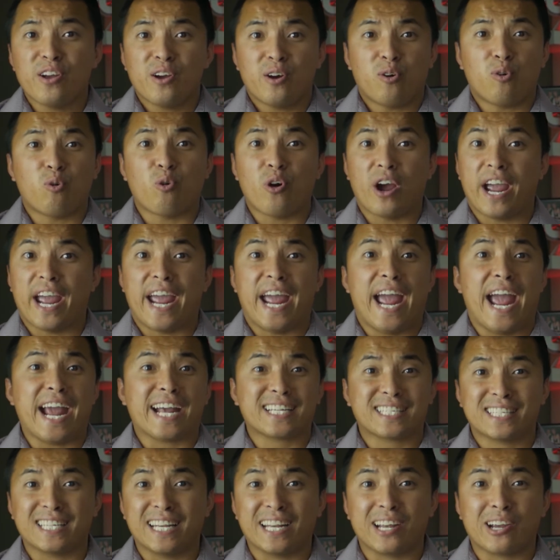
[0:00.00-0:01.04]
or
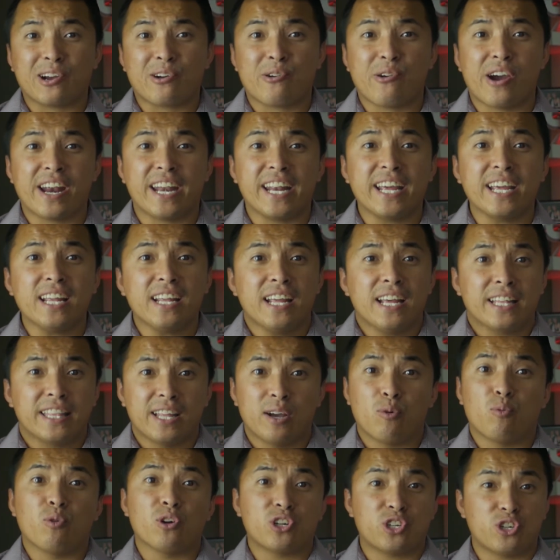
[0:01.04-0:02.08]
excellent credit than
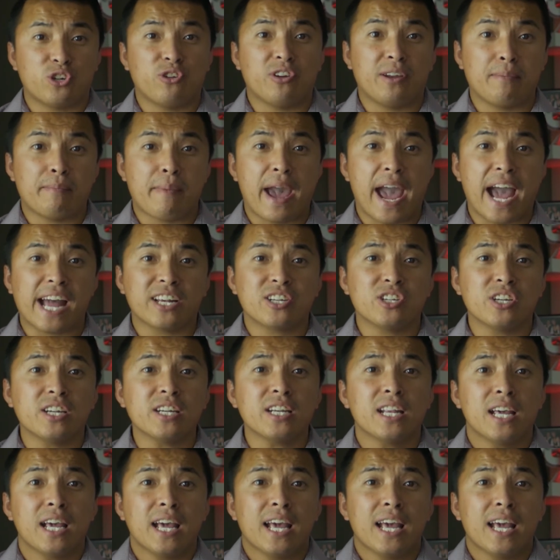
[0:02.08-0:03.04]
what you imagined,